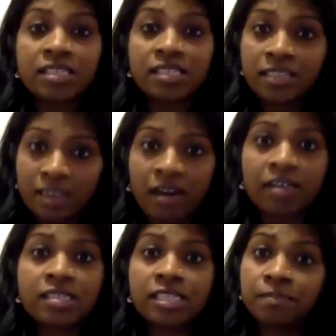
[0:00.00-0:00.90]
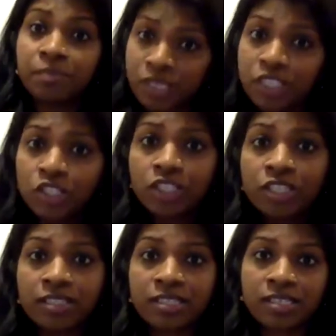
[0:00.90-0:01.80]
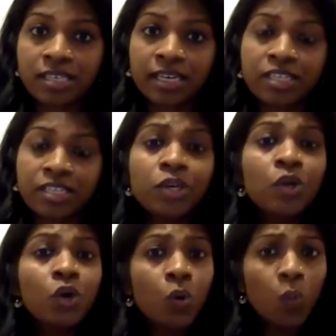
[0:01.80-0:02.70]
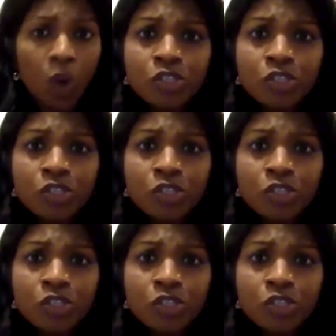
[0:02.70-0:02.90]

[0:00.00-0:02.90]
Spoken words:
class and caste and position in the society